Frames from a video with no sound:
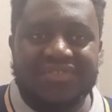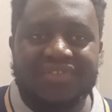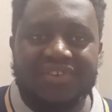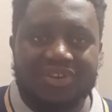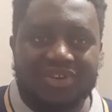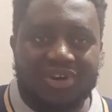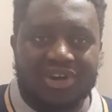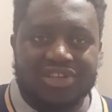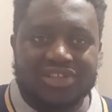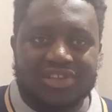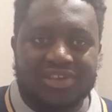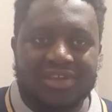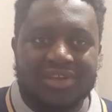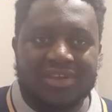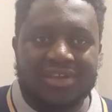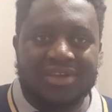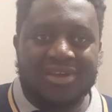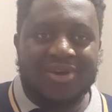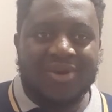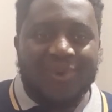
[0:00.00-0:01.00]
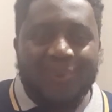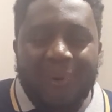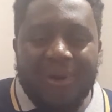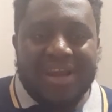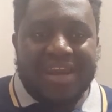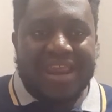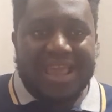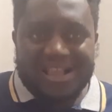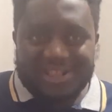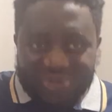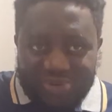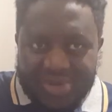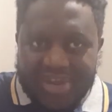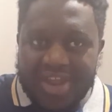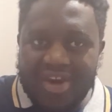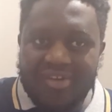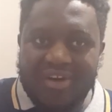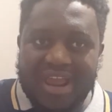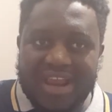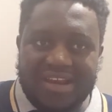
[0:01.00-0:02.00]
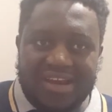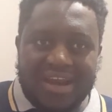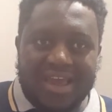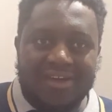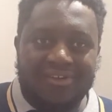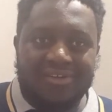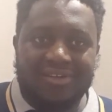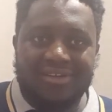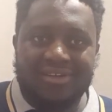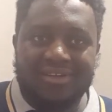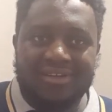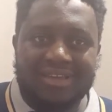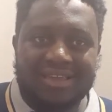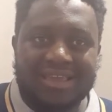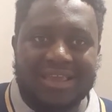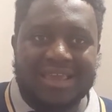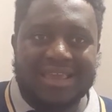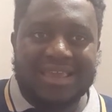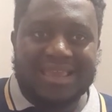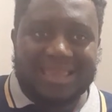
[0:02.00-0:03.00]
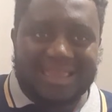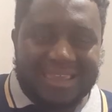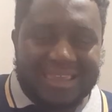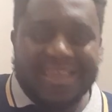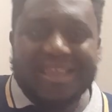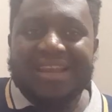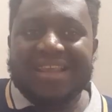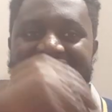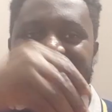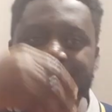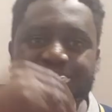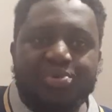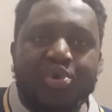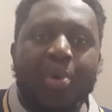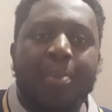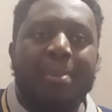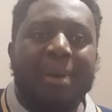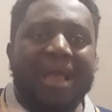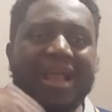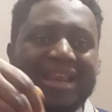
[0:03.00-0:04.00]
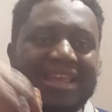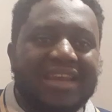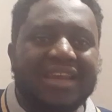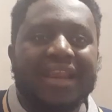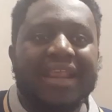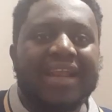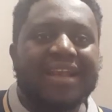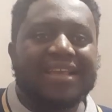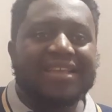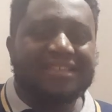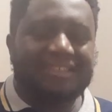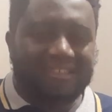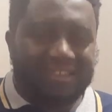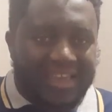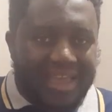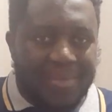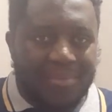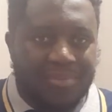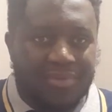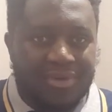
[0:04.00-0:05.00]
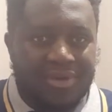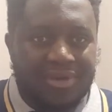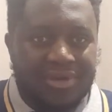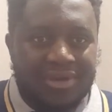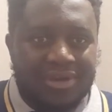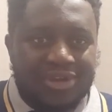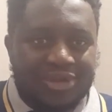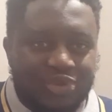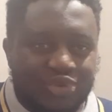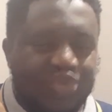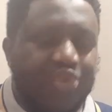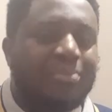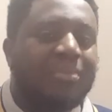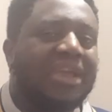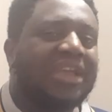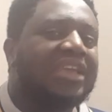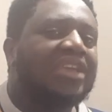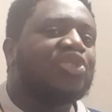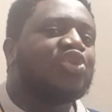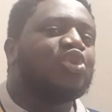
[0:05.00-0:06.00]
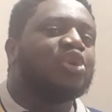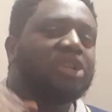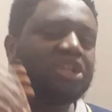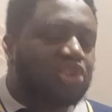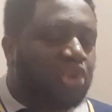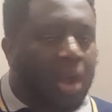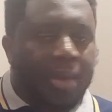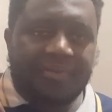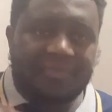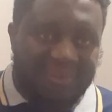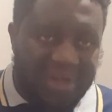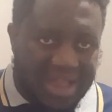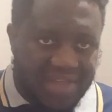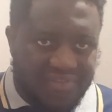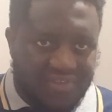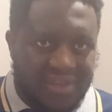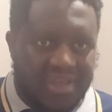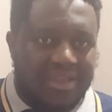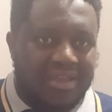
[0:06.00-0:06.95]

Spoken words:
Because what they are doing right now, it is propelling Nelly's game to make it to the top five.